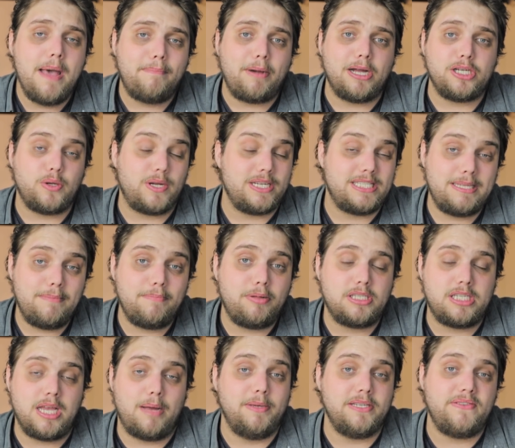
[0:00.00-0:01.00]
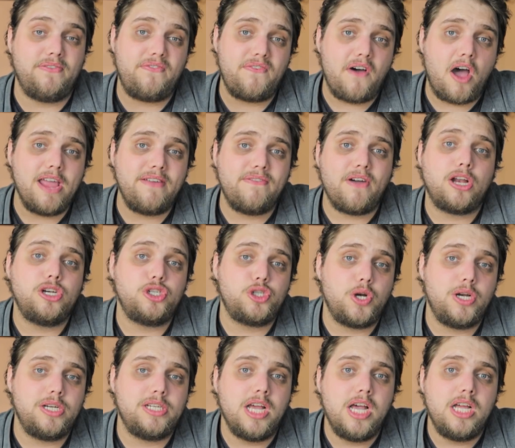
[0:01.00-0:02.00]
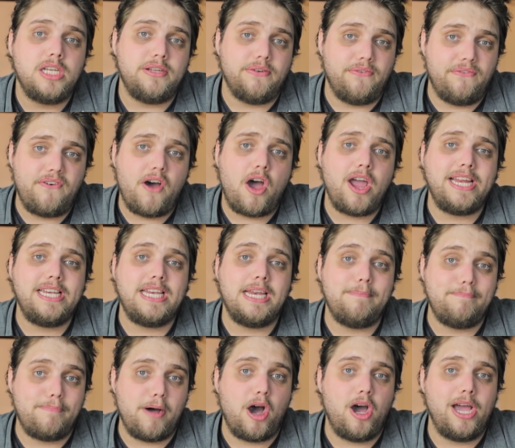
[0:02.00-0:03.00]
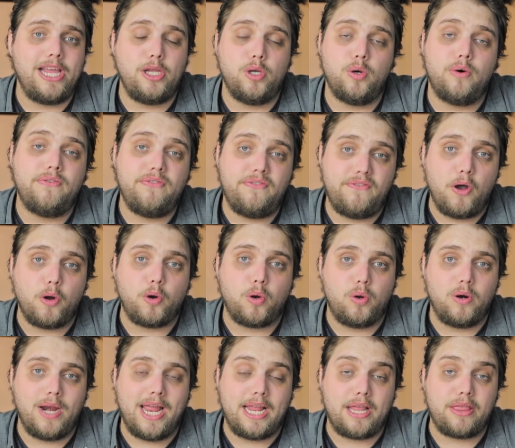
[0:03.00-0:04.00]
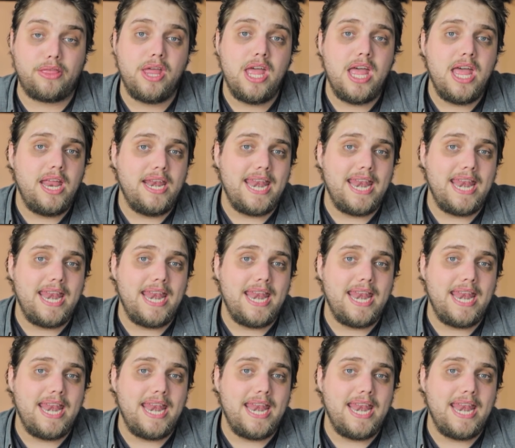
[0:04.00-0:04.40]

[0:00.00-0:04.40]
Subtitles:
by doing a simple sum. It's 500 divided by your focal length.